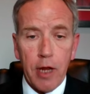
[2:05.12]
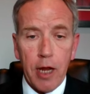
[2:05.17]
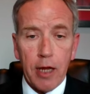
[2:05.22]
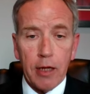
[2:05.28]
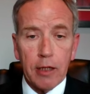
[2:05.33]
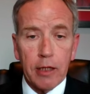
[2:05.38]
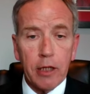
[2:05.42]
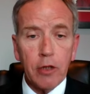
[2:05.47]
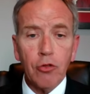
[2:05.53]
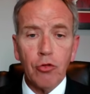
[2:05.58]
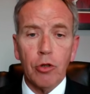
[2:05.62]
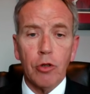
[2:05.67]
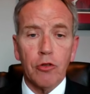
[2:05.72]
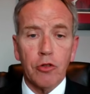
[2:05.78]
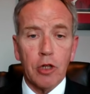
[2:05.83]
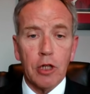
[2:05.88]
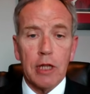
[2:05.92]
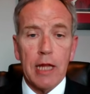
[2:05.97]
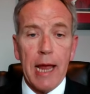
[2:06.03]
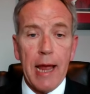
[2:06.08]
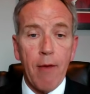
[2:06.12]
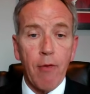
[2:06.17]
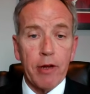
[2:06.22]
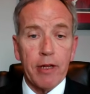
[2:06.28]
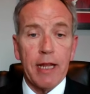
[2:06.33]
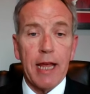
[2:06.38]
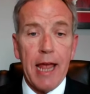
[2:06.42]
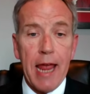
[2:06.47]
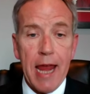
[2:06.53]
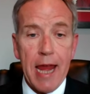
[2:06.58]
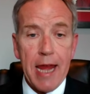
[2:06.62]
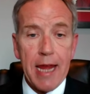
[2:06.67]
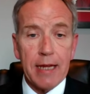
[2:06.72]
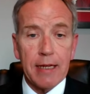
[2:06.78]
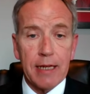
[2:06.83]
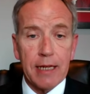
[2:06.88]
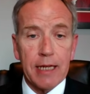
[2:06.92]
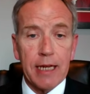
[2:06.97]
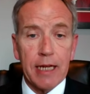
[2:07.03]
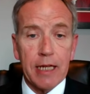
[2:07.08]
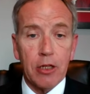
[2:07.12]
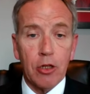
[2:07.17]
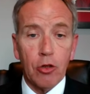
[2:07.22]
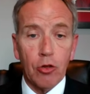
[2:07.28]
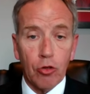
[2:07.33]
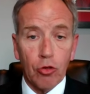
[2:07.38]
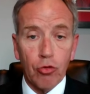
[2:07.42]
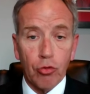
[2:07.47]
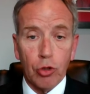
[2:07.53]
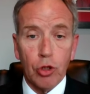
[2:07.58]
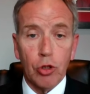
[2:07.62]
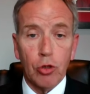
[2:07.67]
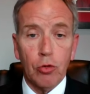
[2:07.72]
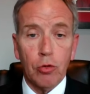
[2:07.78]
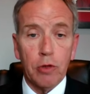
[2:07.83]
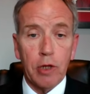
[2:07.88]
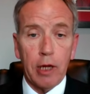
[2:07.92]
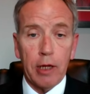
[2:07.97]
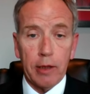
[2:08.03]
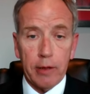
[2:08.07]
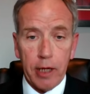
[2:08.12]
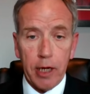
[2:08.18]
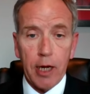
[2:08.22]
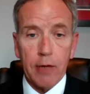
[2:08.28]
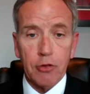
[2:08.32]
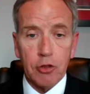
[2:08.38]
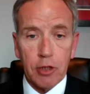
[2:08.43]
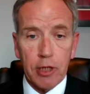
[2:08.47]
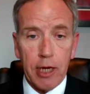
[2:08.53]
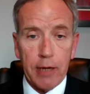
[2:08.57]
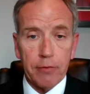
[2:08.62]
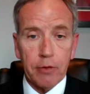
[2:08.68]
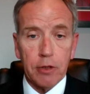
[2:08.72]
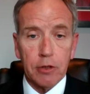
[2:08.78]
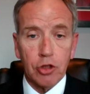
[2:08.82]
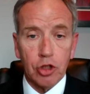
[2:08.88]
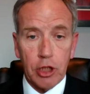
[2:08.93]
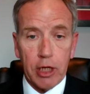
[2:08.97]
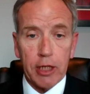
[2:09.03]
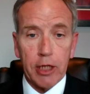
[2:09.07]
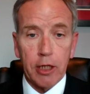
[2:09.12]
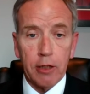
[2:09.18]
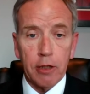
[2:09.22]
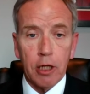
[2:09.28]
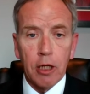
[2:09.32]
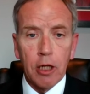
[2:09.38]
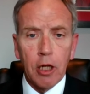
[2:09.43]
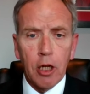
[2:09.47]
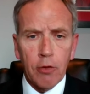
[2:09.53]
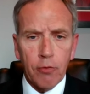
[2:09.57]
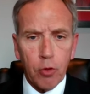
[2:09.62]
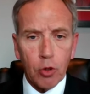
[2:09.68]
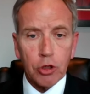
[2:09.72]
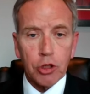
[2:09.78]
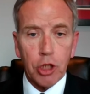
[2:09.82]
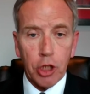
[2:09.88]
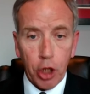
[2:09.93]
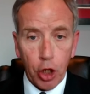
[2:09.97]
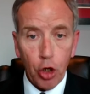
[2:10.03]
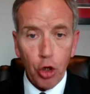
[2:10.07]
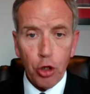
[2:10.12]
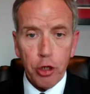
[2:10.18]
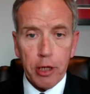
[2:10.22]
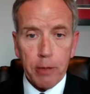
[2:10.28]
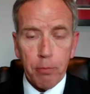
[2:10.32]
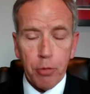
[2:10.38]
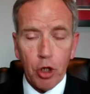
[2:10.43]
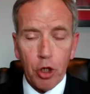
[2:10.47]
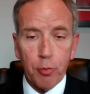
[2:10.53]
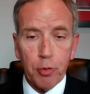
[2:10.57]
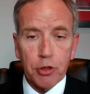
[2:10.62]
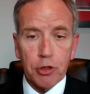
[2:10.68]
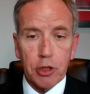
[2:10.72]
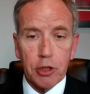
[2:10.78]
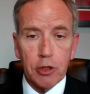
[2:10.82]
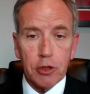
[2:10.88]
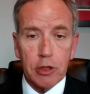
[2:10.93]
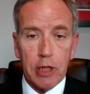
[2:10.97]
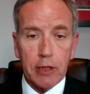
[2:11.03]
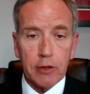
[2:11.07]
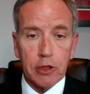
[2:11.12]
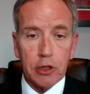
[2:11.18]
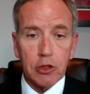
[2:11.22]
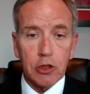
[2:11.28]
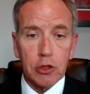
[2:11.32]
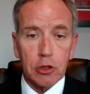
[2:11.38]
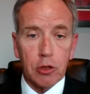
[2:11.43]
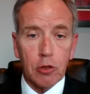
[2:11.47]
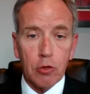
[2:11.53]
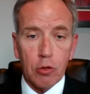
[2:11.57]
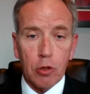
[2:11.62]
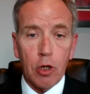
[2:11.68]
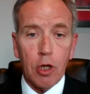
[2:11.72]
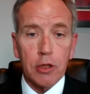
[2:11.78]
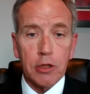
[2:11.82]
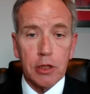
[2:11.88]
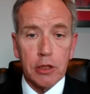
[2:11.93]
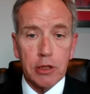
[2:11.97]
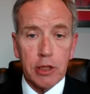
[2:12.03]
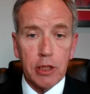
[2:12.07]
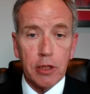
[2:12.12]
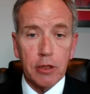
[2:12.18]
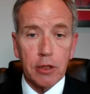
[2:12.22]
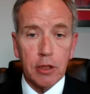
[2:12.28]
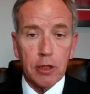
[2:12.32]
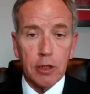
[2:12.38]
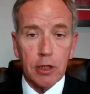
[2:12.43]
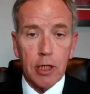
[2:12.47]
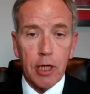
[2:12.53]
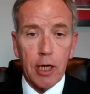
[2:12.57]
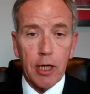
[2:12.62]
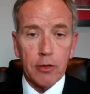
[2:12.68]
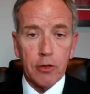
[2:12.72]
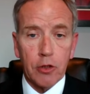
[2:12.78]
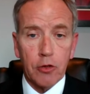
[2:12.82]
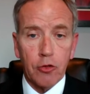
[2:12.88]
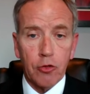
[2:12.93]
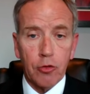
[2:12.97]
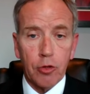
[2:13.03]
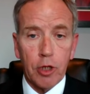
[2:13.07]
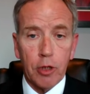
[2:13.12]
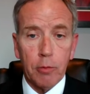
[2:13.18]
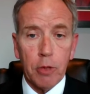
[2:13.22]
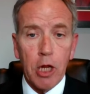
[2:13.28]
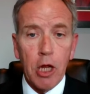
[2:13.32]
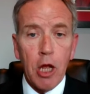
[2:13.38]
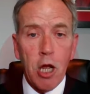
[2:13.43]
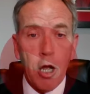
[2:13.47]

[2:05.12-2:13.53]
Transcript: that Israel's allowing the aid to get through. They obviously have to check it for security purposes as it crosses into the Gaza Strip.